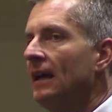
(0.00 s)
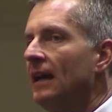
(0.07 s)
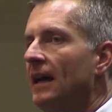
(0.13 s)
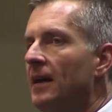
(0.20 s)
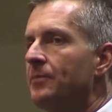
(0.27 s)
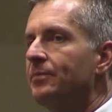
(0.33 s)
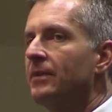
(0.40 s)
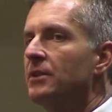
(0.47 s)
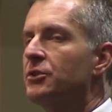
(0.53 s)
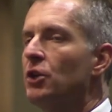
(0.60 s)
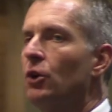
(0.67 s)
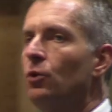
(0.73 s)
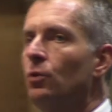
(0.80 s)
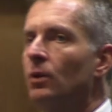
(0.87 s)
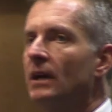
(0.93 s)
Um,
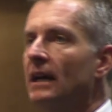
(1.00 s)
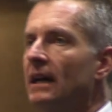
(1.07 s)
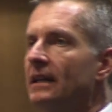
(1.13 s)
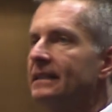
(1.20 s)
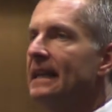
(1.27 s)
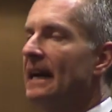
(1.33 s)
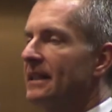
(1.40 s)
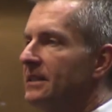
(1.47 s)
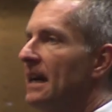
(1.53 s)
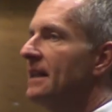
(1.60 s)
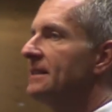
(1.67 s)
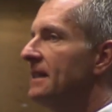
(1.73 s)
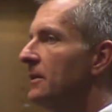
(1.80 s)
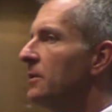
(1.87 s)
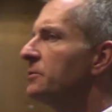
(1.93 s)
so uh, yes, I
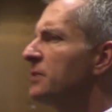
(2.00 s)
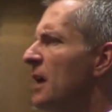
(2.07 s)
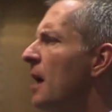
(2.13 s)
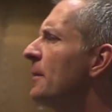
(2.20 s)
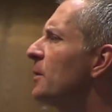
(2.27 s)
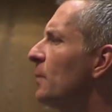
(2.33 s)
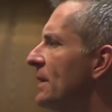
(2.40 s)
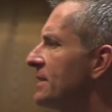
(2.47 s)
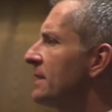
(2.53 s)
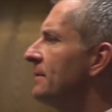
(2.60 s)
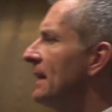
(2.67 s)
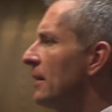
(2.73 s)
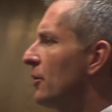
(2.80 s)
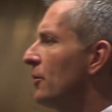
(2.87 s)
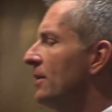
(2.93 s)
say it was common wisdom
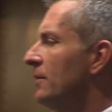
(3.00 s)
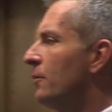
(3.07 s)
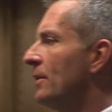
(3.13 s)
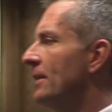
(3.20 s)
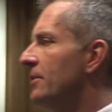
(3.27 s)
like 34